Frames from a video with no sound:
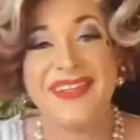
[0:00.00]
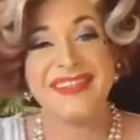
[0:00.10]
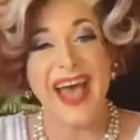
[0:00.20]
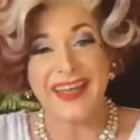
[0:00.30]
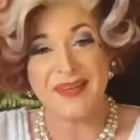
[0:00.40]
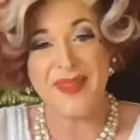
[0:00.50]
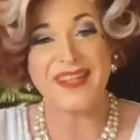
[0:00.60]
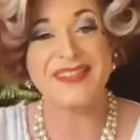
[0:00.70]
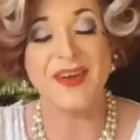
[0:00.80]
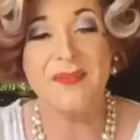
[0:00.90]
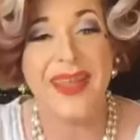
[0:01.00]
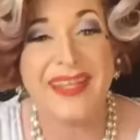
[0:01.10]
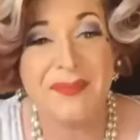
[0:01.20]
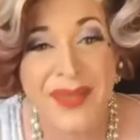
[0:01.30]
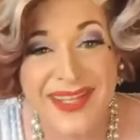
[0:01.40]
excited. There's so
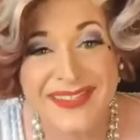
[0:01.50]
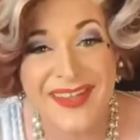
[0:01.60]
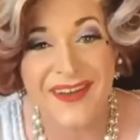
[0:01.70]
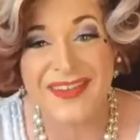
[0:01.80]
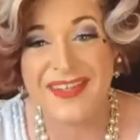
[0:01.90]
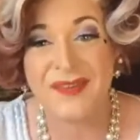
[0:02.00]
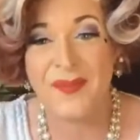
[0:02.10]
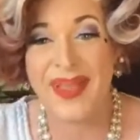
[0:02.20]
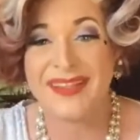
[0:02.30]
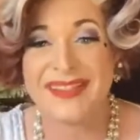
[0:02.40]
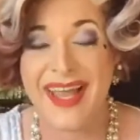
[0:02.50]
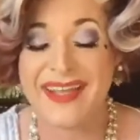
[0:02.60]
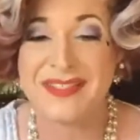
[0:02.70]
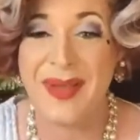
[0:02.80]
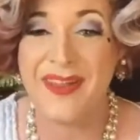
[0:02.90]
many beads on it. It weighs
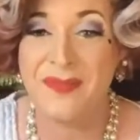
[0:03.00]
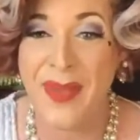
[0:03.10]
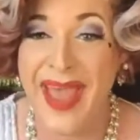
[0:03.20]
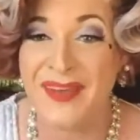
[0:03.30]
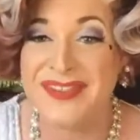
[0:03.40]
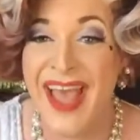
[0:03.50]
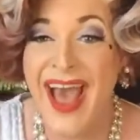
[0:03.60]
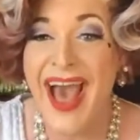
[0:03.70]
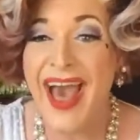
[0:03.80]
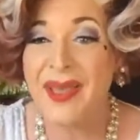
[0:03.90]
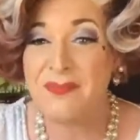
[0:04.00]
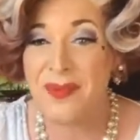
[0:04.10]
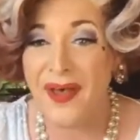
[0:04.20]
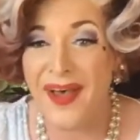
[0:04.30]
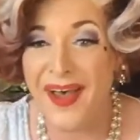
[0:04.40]
like 12 pounds. Hi,
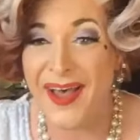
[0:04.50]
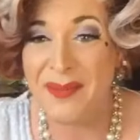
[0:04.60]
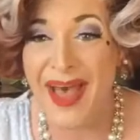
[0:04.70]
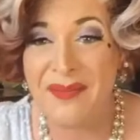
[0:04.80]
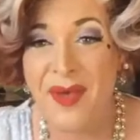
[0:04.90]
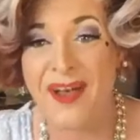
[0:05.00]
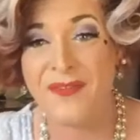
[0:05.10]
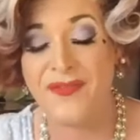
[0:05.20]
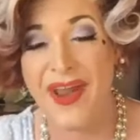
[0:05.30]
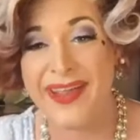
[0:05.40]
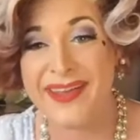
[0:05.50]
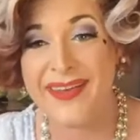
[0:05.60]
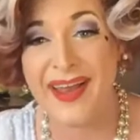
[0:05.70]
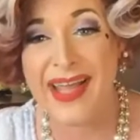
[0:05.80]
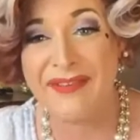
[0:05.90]
Bob. Hi, Mark Franken,
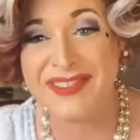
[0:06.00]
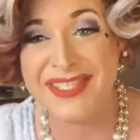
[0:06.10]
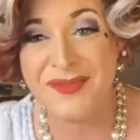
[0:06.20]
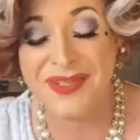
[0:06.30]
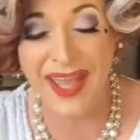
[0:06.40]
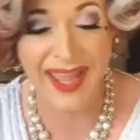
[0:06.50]
darling. I haven't seen you in